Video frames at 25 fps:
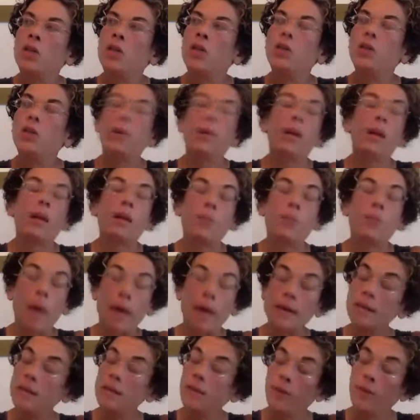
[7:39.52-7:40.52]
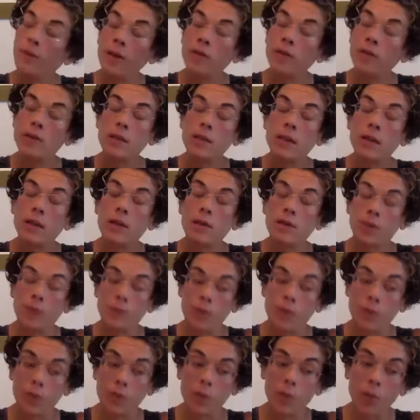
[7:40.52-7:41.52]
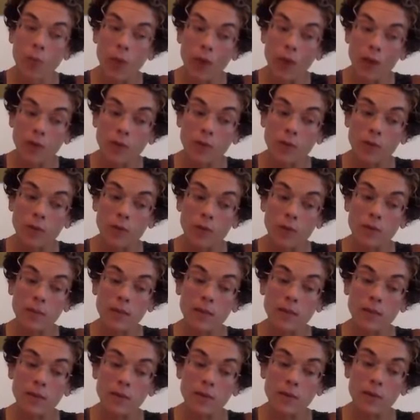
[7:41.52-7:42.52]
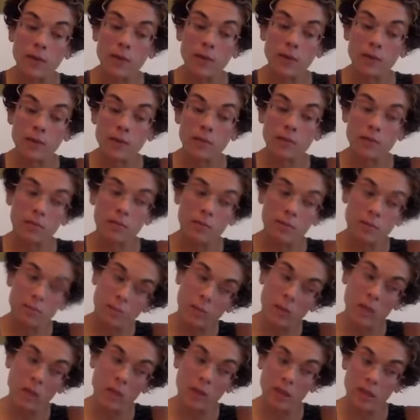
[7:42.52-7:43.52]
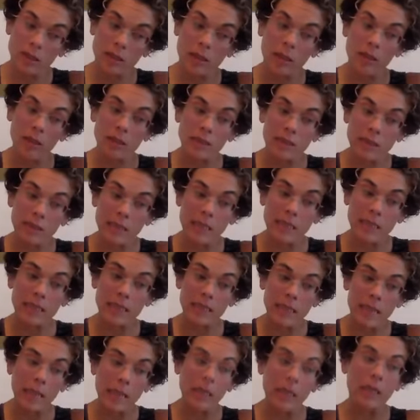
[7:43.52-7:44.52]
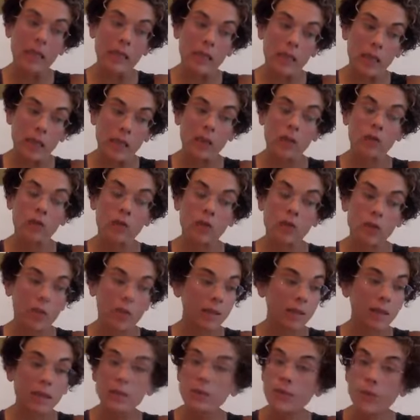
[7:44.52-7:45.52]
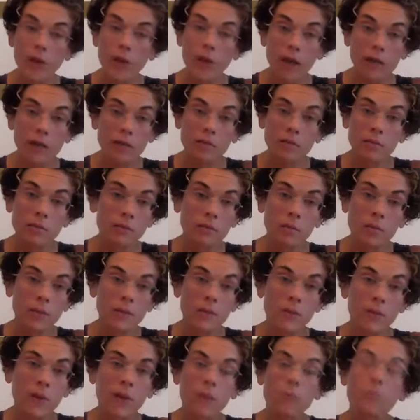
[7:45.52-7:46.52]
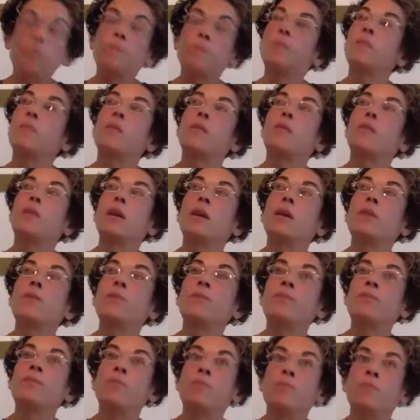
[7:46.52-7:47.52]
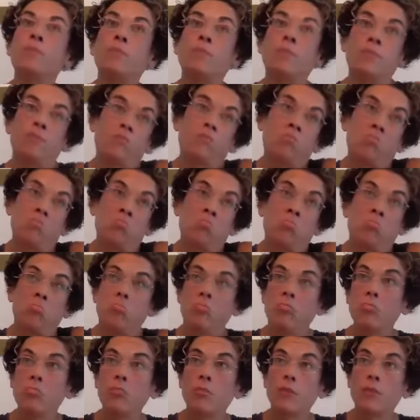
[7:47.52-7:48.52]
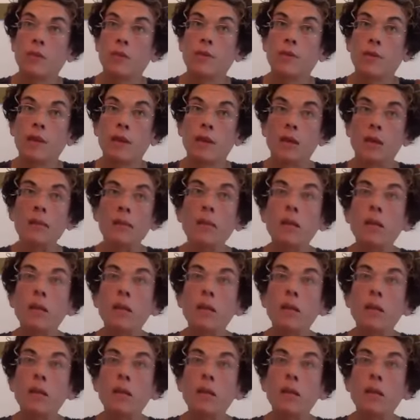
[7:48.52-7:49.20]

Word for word: you can kind of pacify yourself with what you've received and just kind of stay stagnant in that energy. And that's fine. That's fine, right? That's fine.